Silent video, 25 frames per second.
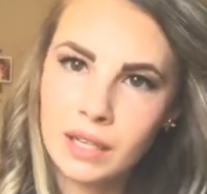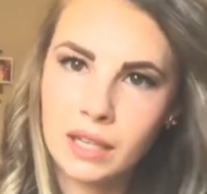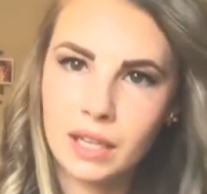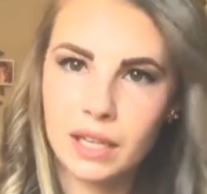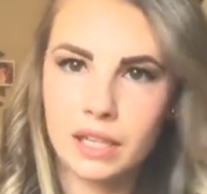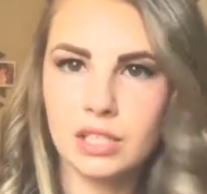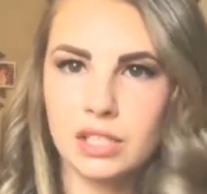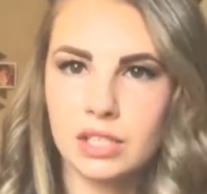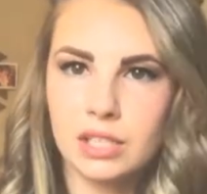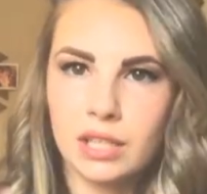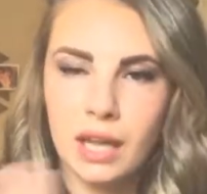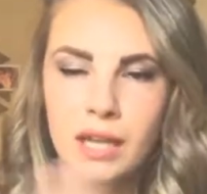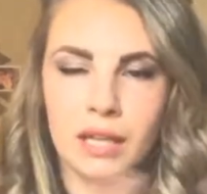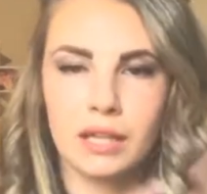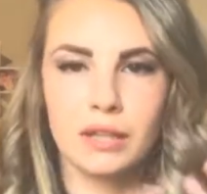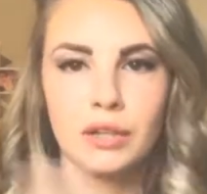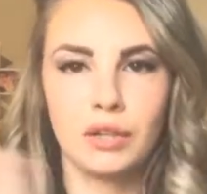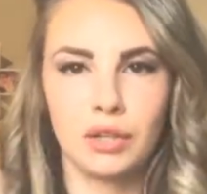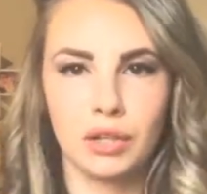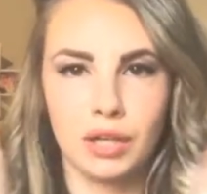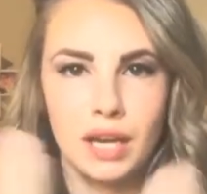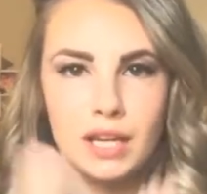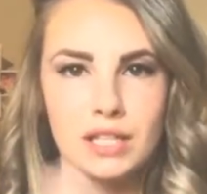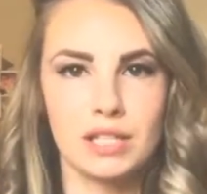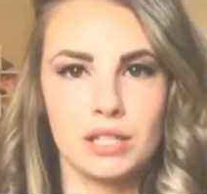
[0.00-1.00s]
It just kind of
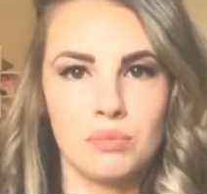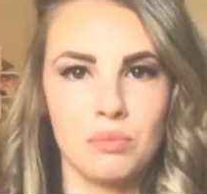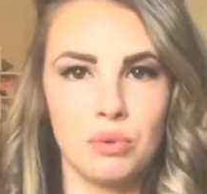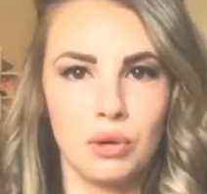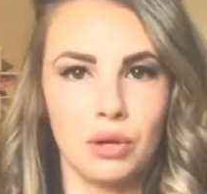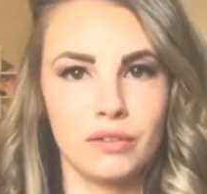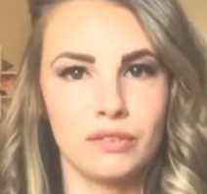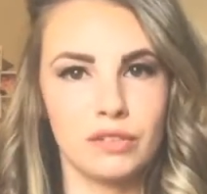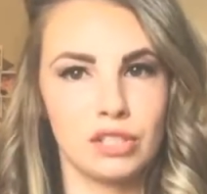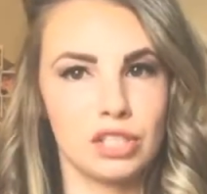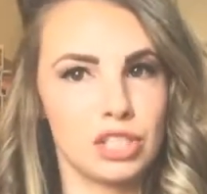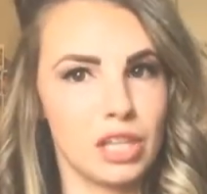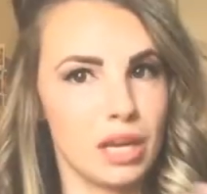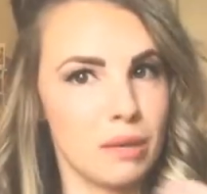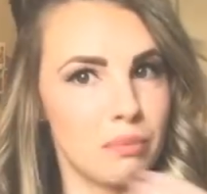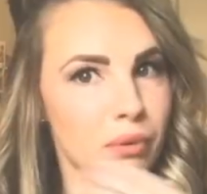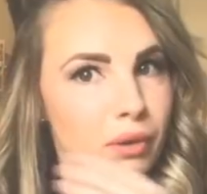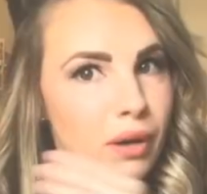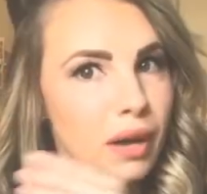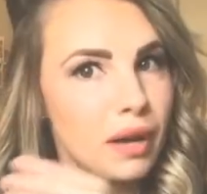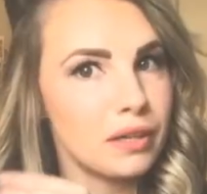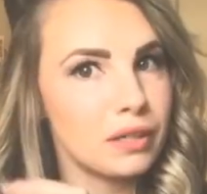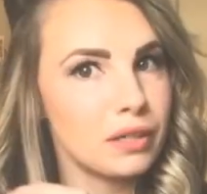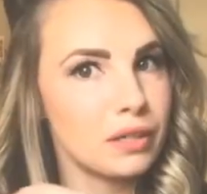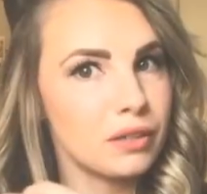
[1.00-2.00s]
creates more of a shape
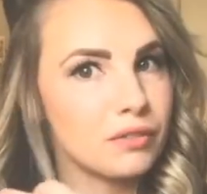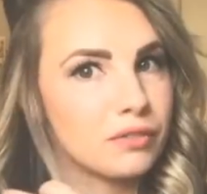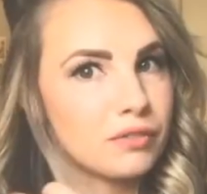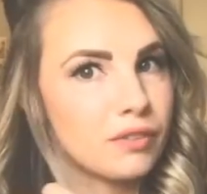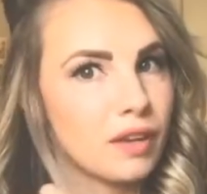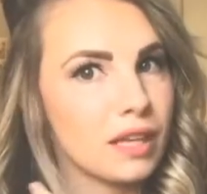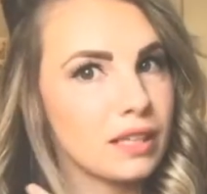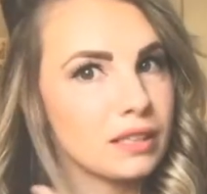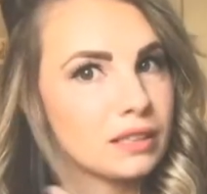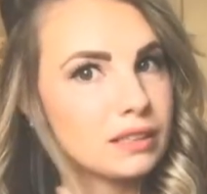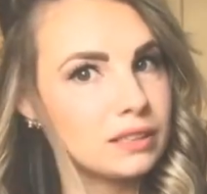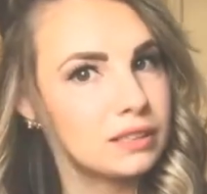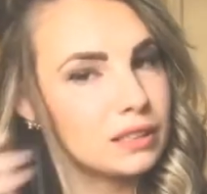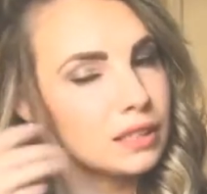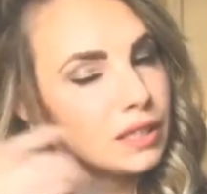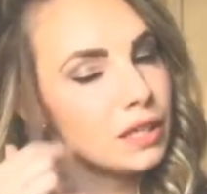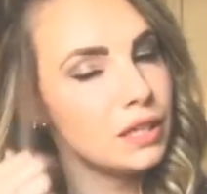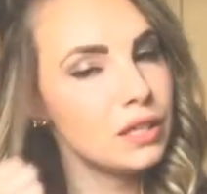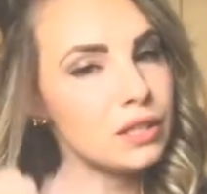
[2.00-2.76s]
around your face.